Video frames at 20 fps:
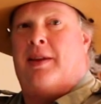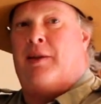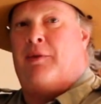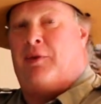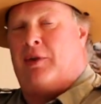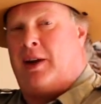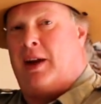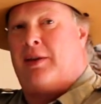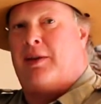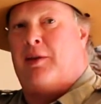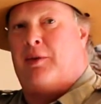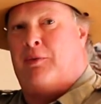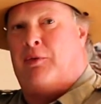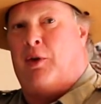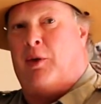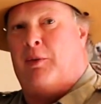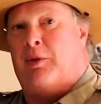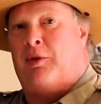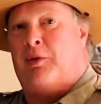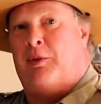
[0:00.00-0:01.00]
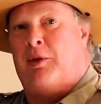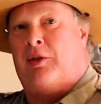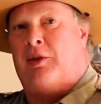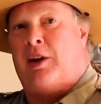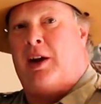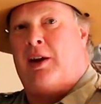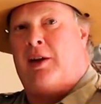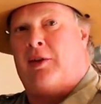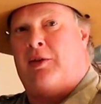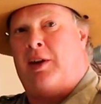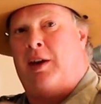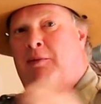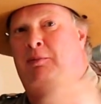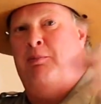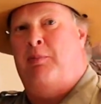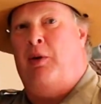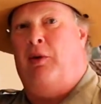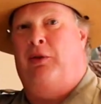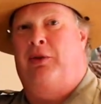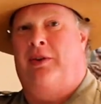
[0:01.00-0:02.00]
They forget the fort was originally there because
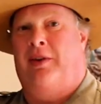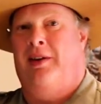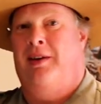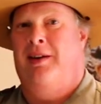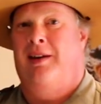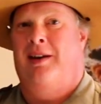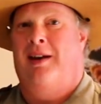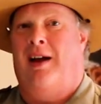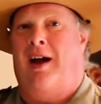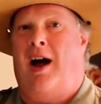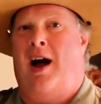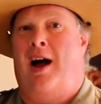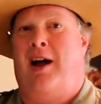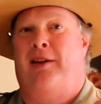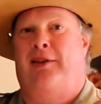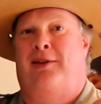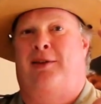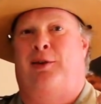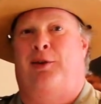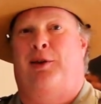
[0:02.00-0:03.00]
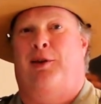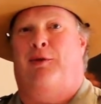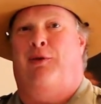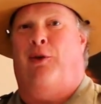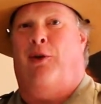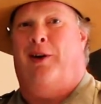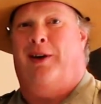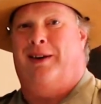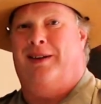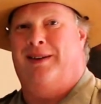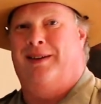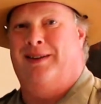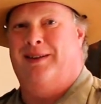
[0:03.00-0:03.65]
they built onto the fort.